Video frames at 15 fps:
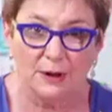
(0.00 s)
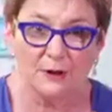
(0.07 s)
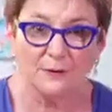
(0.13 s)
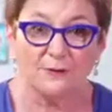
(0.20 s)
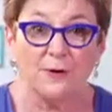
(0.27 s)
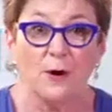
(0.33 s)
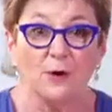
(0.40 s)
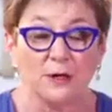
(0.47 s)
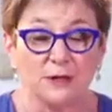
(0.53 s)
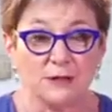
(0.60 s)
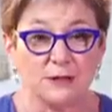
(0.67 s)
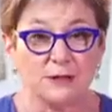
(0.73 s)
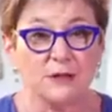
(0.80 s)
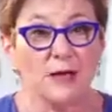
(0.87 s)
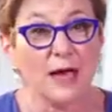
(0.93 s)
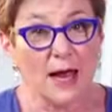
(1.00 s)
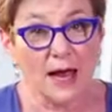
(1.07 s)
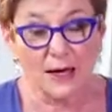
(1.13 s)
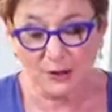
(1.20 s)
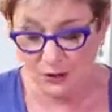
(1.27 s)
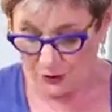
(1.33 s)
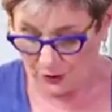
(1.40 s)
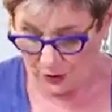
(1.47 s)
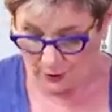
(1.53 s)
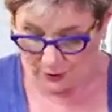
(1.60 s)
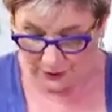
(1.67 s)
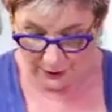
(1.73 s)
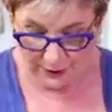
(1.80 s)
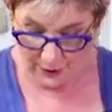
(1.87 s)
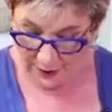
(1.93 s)
focus as you're
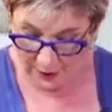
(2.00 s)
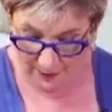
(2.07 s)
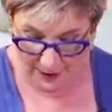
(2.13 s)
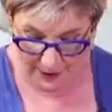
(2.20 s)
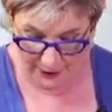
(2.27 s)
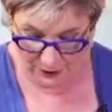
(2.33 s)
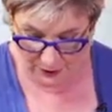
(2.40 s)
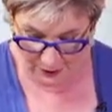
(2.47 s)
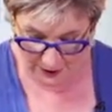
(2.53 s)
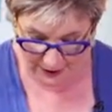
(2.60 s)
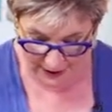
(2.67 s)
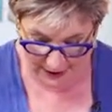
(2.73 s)
going about your day,